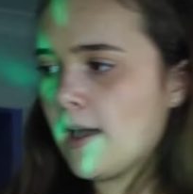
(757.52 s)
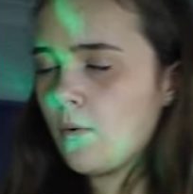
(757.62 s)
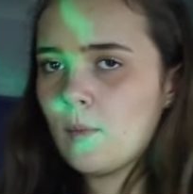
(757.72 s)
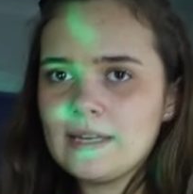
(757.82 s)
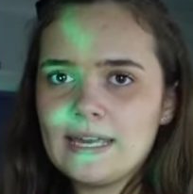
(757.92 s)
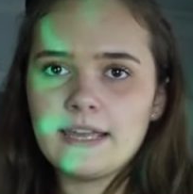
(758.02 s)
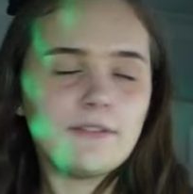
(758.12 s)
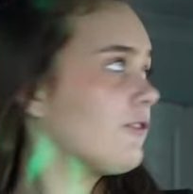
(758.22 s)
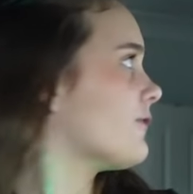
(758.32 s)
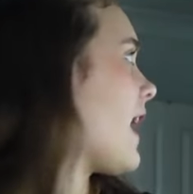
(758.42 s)
now waiting
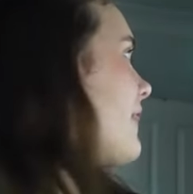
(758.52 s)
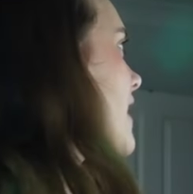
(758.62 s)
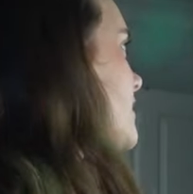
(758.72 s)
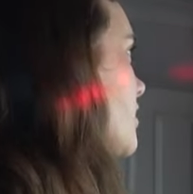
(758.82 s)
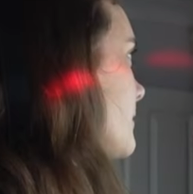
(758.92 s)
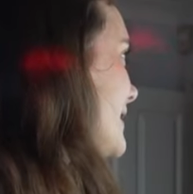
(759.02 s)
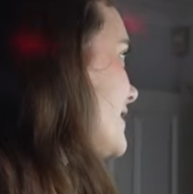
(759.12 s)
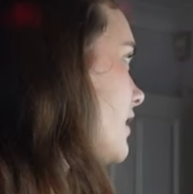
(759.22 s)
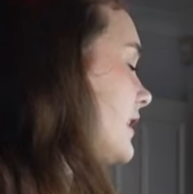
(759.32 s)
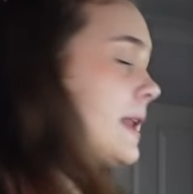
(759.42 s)
for that. That's going to be
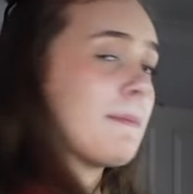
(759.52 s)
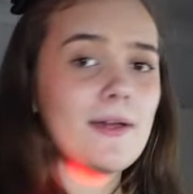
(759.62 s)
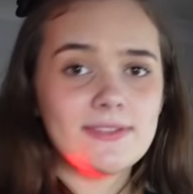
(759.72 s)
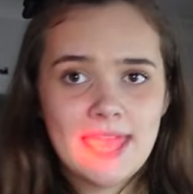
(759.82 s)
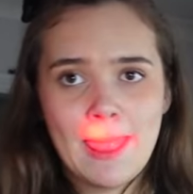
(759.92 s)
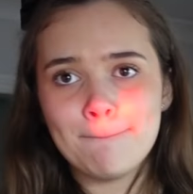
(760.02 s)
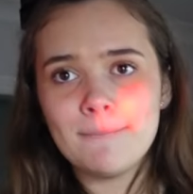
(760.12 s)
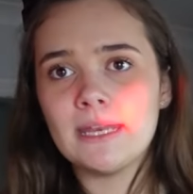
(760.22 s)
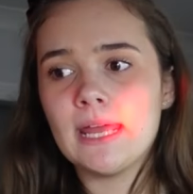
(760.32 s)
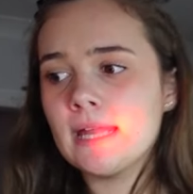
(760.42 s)
done in about 10
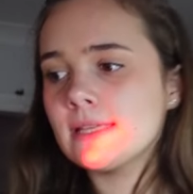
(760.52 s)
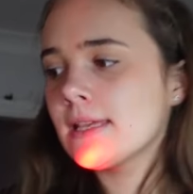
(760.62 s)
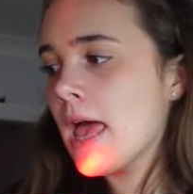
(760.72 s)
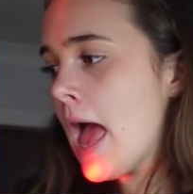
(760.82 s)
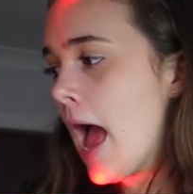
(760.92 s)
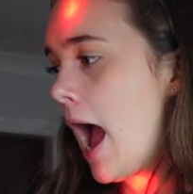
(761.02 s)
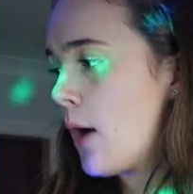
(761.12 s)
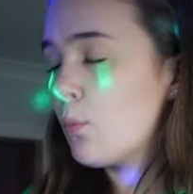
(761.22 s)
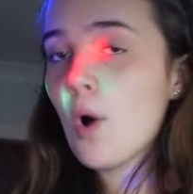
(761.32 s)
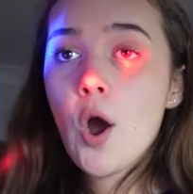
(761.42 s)
minutes.
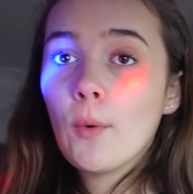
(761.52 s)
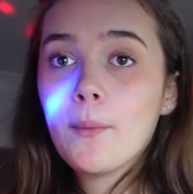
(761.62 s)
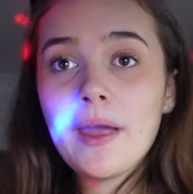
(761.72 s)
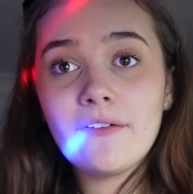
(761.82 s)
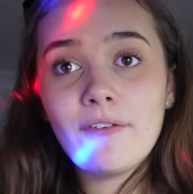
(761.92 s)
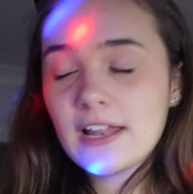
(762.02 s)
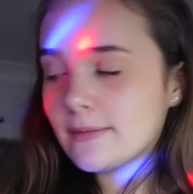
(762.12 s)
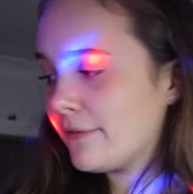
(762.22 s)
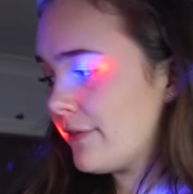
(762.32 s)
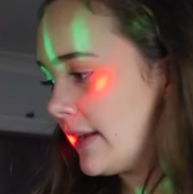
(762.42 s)
And while we're waiting for that
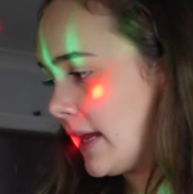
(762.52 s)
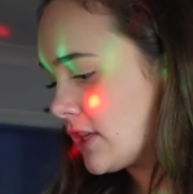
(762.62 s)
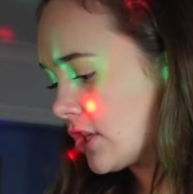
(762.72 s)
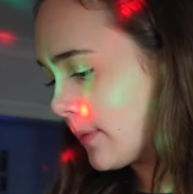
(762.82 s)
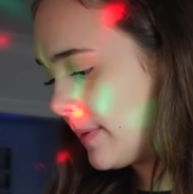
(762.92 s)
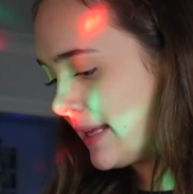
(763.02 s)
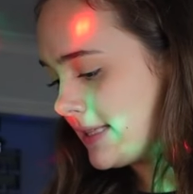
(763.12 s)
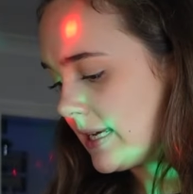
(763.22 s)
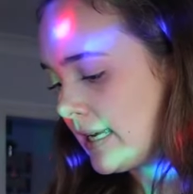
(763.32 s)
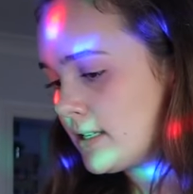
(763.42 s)
to be finished and
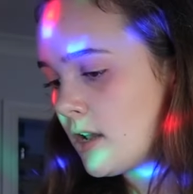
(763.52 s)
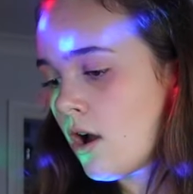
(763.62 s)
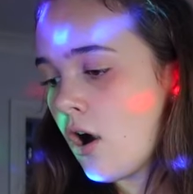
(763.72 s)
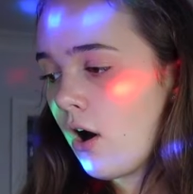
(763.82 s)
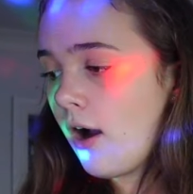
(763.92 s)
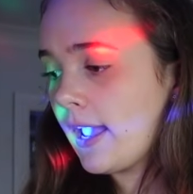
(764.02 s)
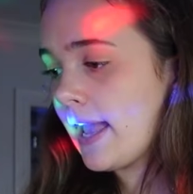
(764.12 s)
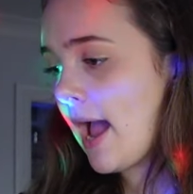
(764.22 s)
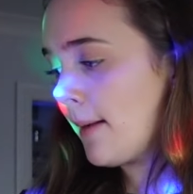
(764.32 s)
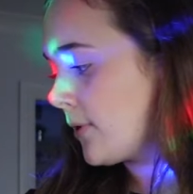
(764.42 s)
completed, I
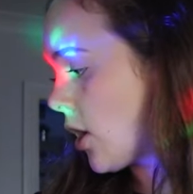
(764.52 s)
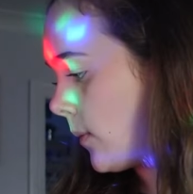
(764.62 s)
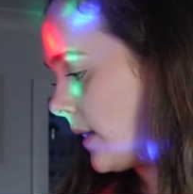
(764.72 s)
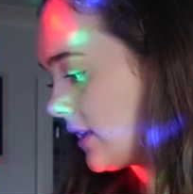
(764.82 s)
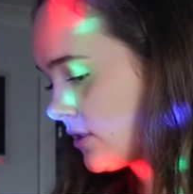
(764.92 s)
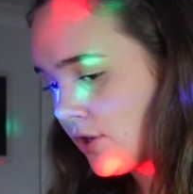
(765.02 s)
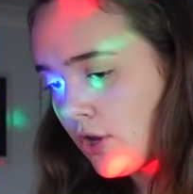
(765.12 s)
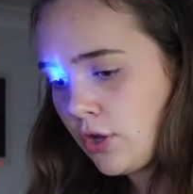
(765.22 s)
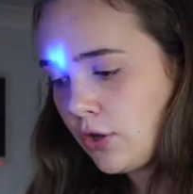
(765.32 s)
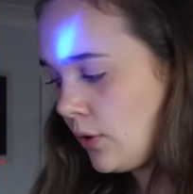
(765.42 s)
am going
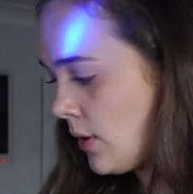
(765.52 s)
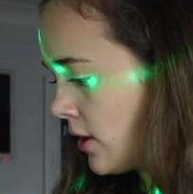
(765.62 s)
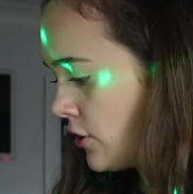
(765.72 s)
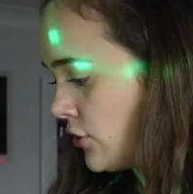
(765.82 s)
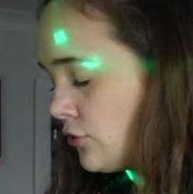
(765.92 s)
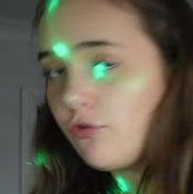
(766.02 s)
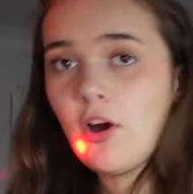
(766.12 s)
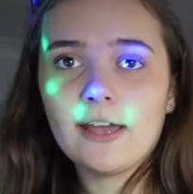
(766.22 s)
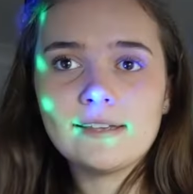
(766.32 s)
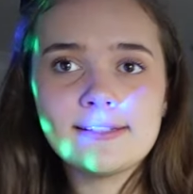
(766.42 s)
to do the
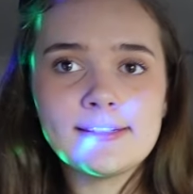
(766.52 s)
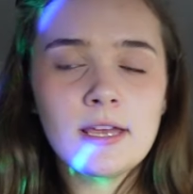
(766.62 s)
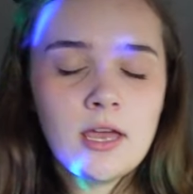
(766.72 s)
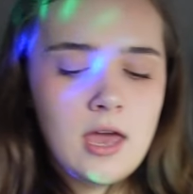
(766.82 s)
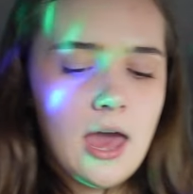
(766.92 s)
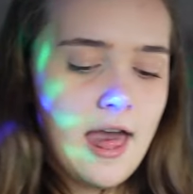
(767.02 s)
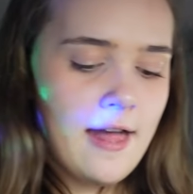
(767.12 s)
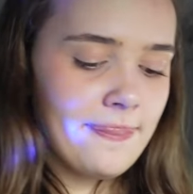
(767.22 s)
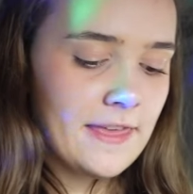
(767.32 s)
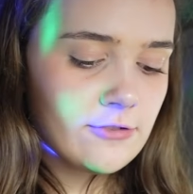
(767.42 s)
rice.
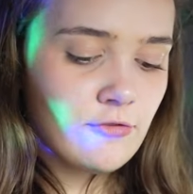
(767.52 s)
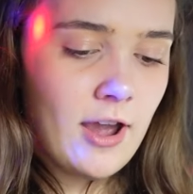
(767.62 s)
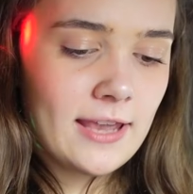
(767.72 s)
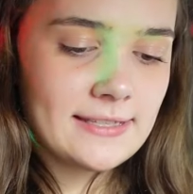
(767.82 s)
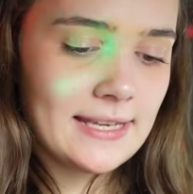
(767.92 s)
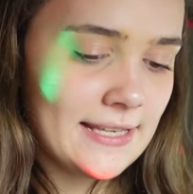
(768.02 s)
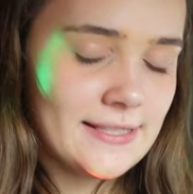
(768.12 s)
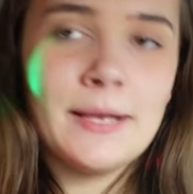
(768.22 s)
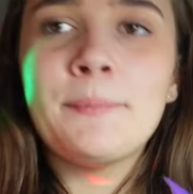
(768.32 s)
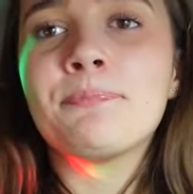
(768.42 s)
And um, this rice
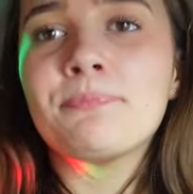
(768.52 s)
is